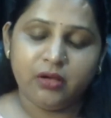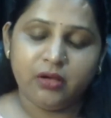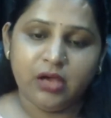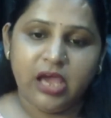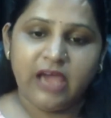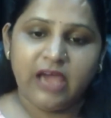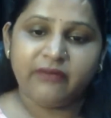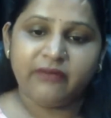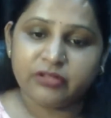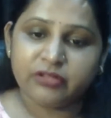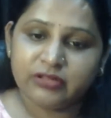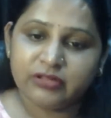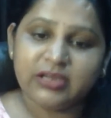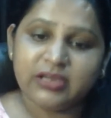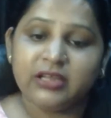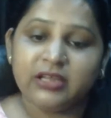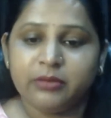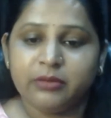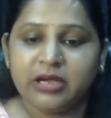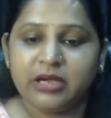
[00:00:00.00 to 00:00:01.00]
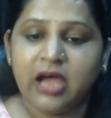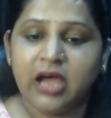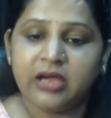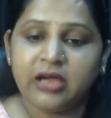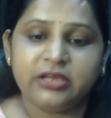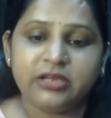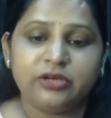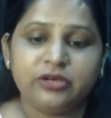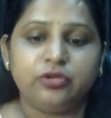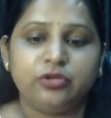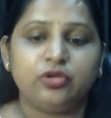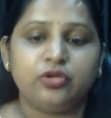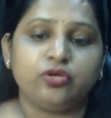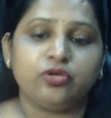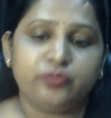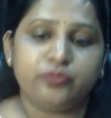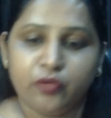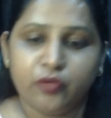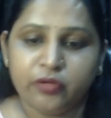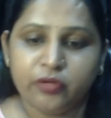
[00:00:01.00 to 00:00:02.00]
I was running behind
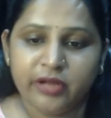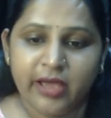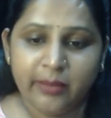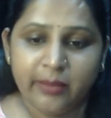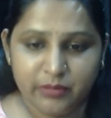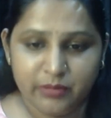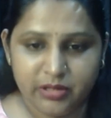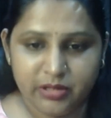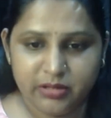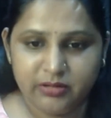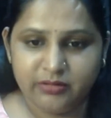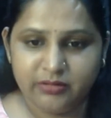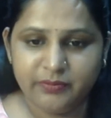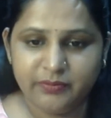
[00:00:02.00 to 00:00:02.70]
those programs.